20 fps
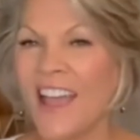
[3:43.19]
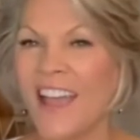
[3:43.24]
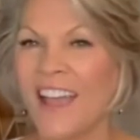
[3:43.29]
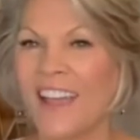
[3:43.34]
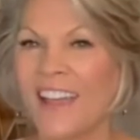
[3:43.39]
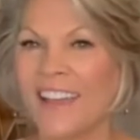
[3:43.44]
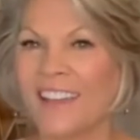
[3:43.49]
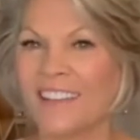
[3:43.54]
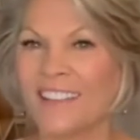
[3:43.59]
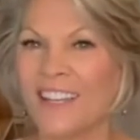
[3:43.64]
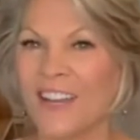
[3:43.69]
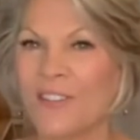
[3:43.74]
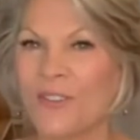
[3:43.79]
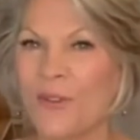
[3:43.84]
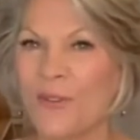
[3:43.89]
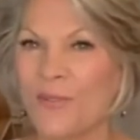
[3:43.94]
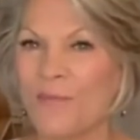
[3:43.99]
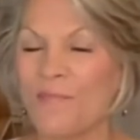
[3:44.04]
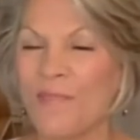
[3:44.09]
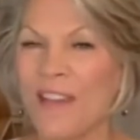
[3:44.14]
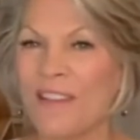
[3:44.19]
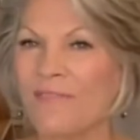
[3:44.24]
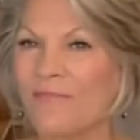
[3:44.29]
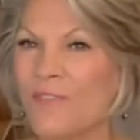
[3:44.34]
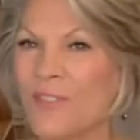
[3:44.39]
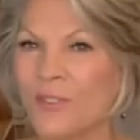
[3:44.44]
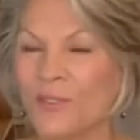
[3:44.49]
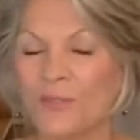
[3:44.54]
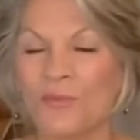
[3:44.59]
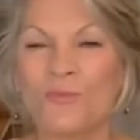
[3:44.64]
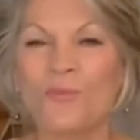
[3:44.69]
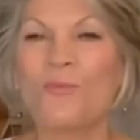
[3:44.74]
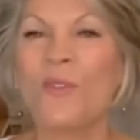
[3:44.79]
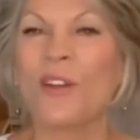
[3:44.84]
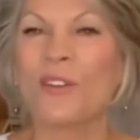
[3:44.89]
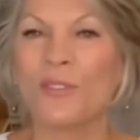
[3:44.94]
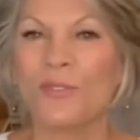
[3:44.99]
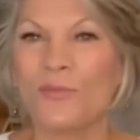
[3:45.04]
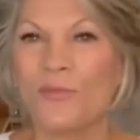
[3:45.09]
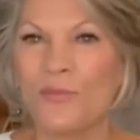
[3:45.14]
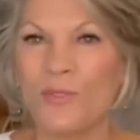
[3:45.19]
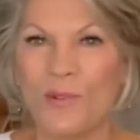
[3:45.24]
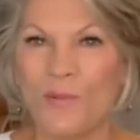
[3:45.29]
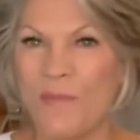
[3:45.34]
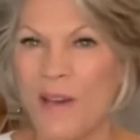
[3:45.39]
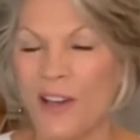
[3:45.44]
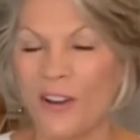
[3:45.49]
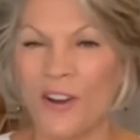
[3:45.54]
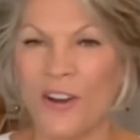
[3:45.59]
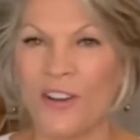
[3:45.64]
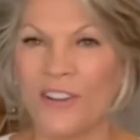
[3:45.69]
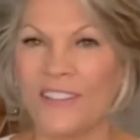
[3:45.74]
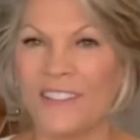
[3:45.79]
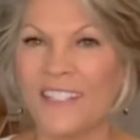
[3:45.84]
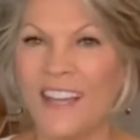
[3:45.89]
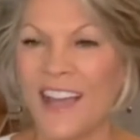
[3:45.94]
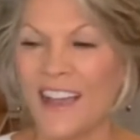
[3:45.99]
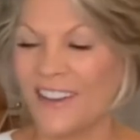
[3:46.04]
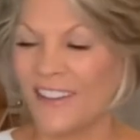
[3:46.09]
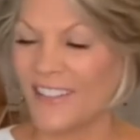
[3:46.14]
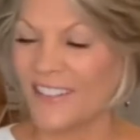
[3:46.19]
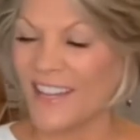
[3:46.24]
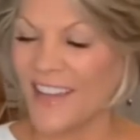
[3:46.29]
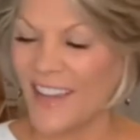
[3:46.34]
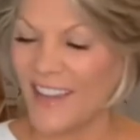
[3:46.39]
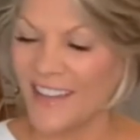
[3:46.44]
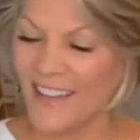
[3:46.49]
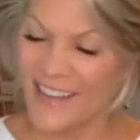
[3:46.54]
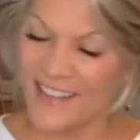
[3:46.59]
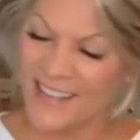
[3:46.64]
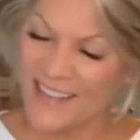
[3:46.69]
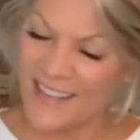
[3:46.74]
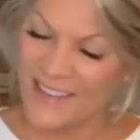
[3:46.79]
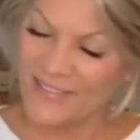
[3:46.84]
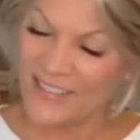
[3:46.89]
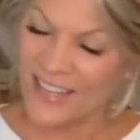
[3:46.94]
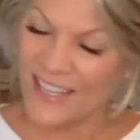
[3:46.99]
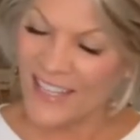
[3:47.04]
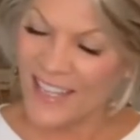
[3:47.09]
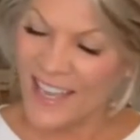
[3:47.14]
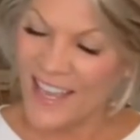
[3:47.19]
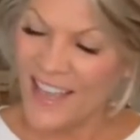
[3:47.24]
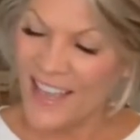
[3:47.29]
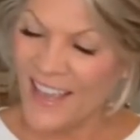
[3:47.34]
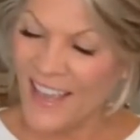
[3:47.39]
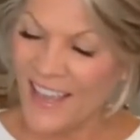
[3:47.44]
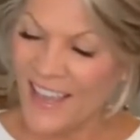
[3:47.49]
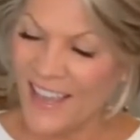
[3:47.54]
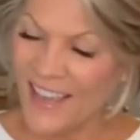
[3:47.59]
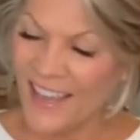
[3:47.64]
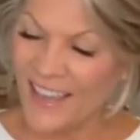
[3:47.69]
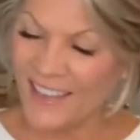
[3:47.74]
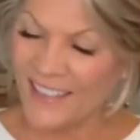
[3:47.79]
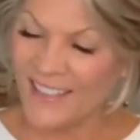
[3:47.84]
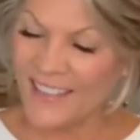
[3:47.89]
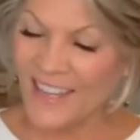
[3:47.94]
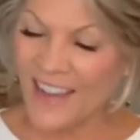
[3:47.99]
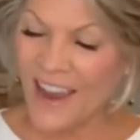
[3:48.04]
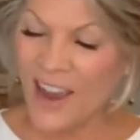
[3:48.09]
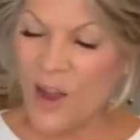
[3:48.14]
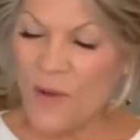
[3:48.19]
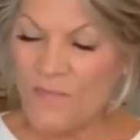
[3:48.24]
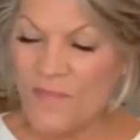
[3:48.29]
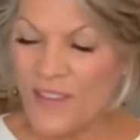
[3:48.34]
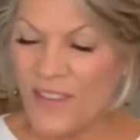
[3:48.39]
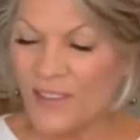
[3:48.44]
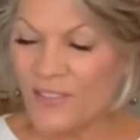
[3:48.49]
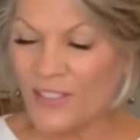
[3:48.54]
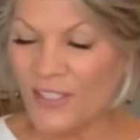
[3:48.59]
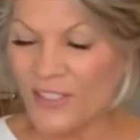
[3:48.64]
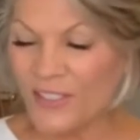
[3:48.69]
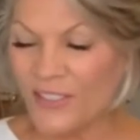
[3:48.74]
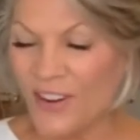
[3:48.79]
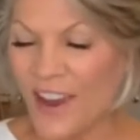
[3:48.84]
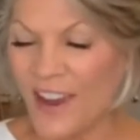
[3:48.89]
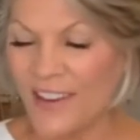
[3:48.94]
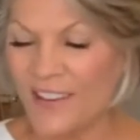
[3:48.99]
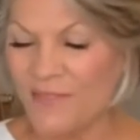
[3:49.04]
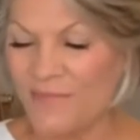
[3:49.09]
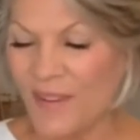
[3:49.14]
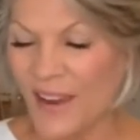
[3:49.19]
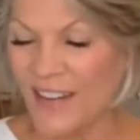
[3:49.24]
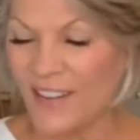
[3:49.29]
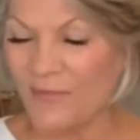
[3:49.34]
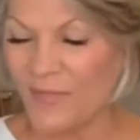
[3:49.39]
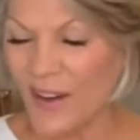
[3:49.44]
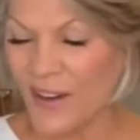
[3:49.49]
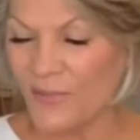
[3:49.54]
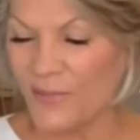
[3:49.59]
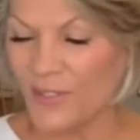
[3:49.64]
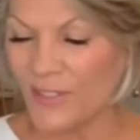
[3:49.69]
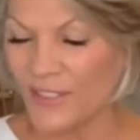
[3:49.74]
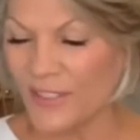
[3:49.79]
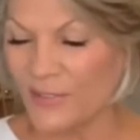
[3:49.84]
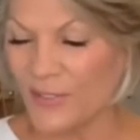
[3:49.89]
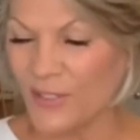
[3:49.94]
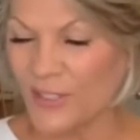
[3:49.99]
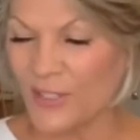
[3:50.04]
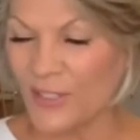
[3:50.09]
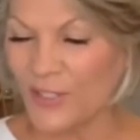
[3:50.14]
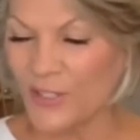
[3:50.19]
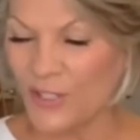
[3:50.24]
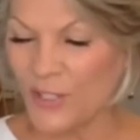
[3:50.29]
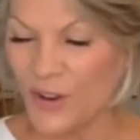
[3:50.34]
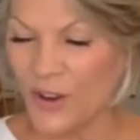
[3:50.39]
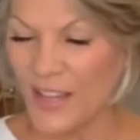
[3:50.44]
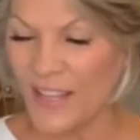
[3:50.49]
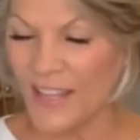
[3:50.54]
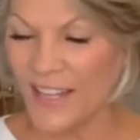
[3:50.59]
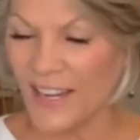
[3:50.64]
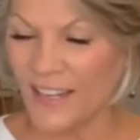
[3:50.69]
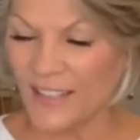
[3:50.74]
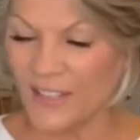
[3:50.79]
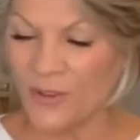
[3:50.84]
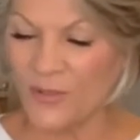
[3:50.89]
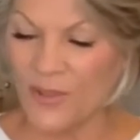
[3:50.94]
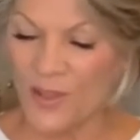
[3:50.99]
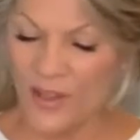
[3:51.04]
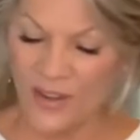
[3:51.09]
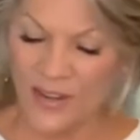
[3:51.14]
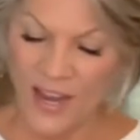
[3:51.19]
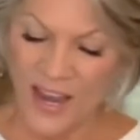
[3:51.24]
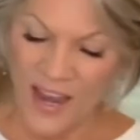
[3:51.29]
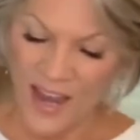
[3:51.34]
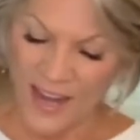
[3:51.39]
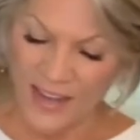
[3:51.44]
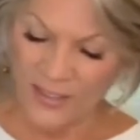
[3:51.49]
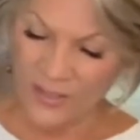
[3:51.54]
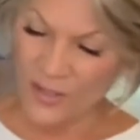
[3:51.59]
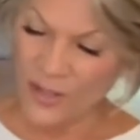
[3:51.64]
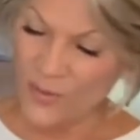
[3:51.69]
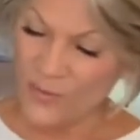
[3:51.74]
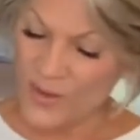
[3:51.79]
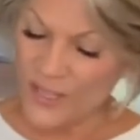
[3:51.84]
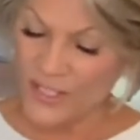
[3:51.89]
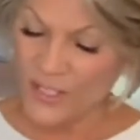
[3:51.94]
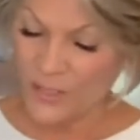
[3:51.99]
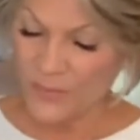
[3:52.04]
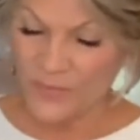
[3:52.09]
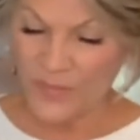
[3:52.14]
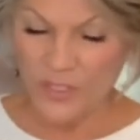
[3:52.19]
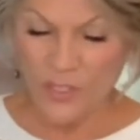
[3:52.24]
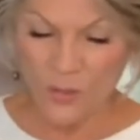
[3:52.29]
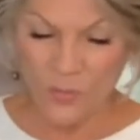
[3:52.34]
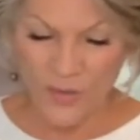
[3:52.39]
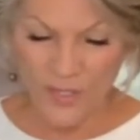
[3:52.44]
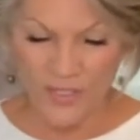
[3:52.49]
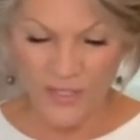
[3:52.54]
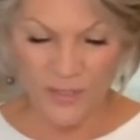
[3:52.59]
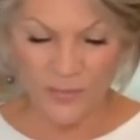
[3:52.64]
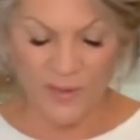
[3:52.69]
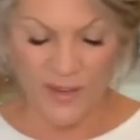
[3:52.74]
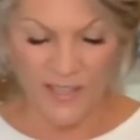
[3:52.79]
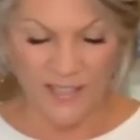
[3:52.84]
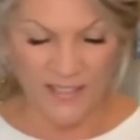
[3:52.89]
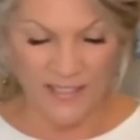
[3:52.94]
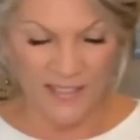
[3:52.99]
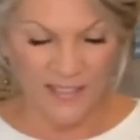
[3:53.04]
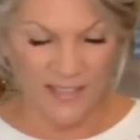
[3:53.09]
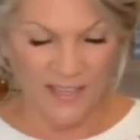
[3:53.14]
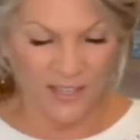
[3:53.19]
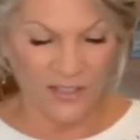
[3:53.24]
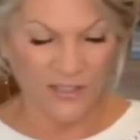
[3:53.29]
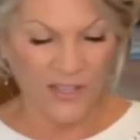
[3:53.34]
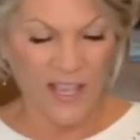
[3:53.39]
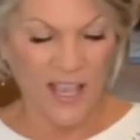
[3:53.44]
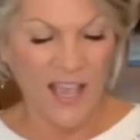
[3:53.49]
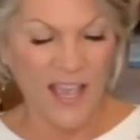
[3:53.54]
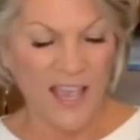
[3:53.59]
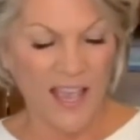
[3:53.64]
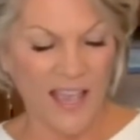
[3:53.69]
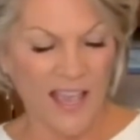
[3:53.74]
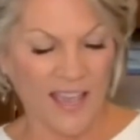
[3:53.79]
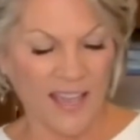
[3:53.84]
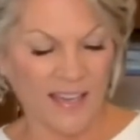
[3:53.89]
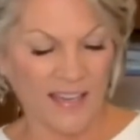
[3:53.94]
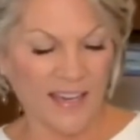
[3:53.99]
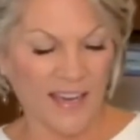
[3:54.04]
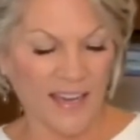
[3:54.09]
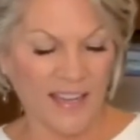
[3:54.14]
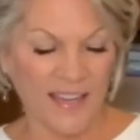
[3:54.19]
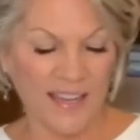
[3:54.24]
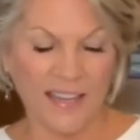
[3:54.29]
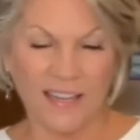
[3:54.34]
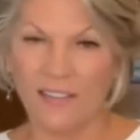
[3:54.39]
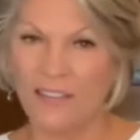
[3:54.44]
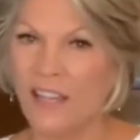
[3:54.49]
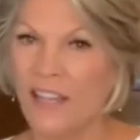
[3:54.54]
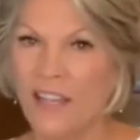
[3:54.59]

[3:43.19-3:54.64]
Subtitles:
and go to bed feeling wonderful about our entire day and evening. And I hope you give it a try. You might really, really enjoy it. I know that we do. So when it's ready to go, and again,